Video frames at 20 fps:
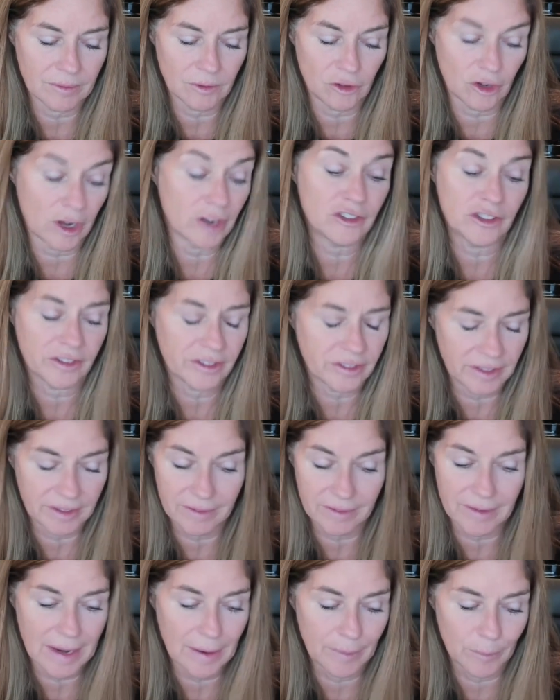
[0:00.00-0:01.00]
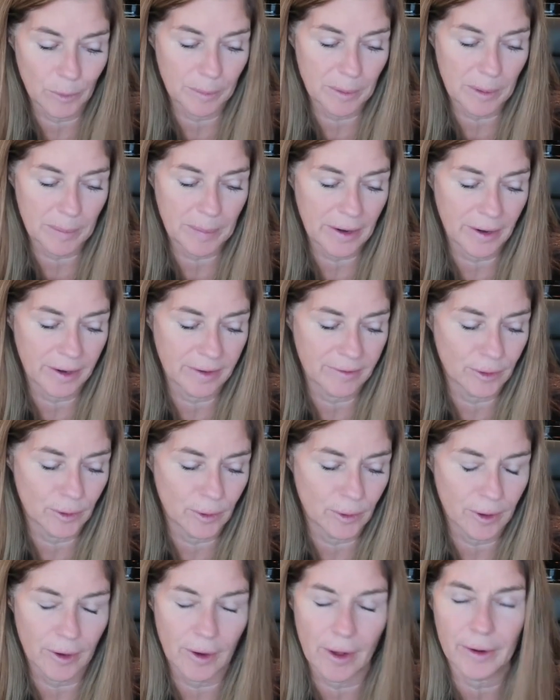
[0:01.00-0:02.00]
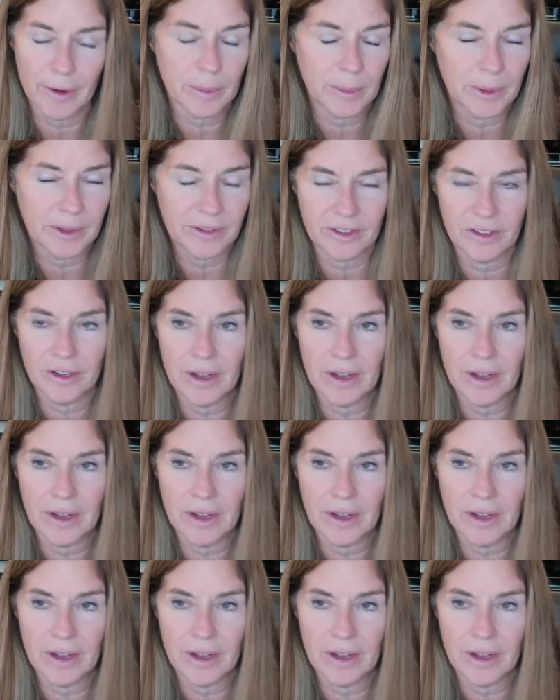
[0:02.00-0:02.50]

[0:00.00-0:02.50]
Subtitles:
judges and we're preparing for oral arguments,